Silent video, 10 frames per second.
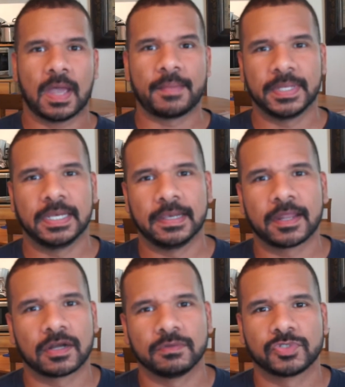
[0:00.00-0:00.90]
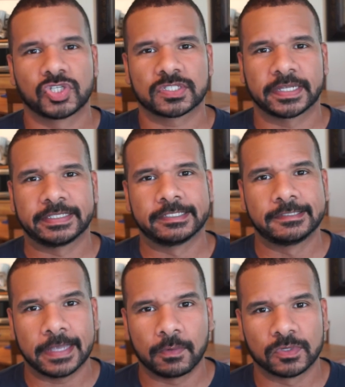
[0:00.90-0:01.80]
I mean, it literally was just like
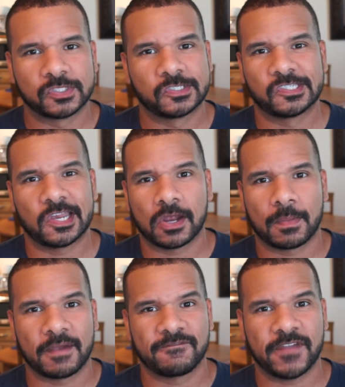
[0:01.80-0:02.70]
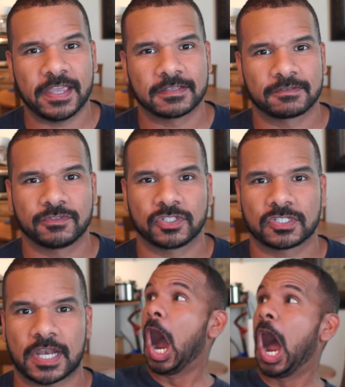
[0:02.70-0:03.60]
this thing was sitting on my face and was
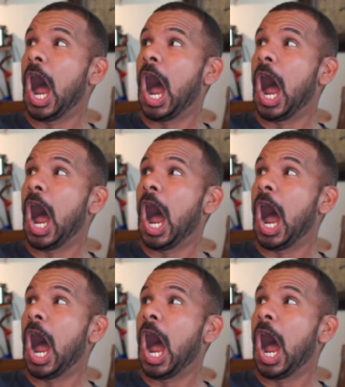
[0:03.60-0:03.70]
just like,